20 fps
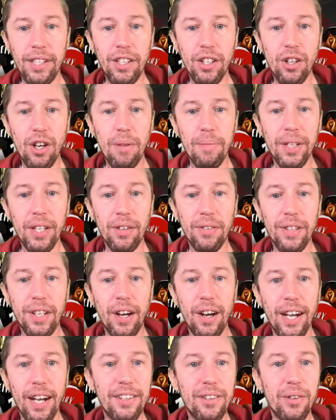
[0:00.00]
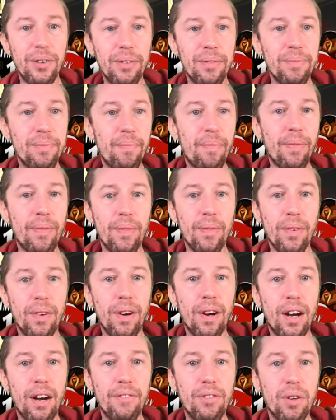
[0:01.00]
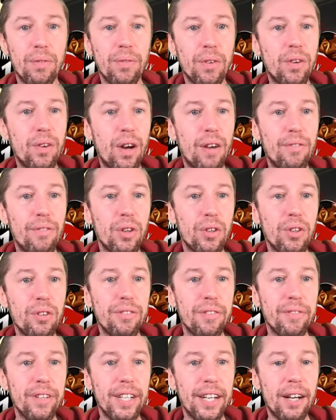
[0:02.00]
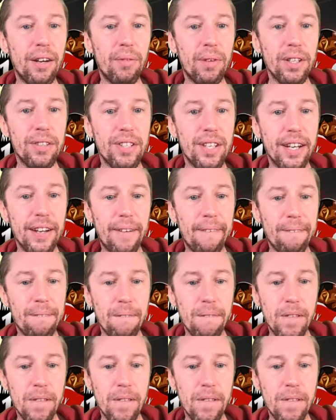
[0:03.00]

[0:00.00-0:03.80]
the comment on the article. I've gone off of it now. One sec.